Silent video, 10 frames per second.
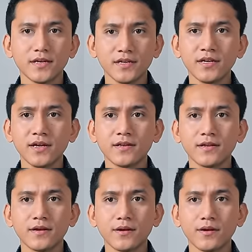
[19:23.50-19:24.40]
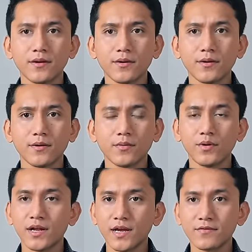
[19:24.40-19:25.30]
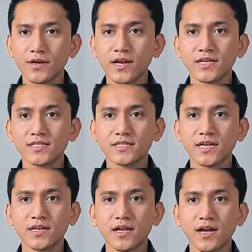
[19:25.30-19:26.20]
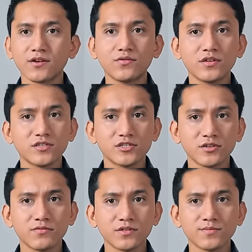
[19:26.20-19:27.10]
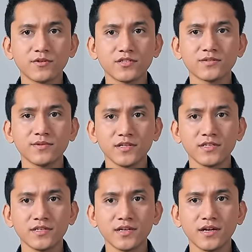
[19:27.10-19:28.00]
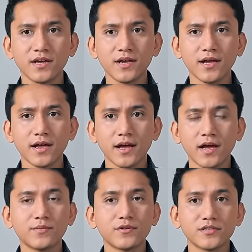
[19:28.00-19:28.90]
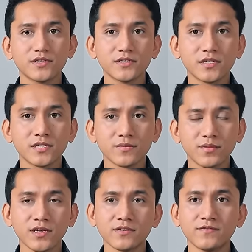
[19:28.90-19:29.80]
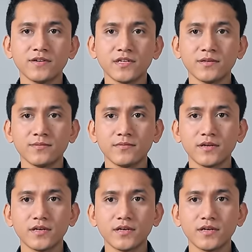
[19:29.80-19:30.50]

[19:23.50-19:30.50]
In the end, when I realized that I couldn't shirk responsibility, I persisted in playing the victim,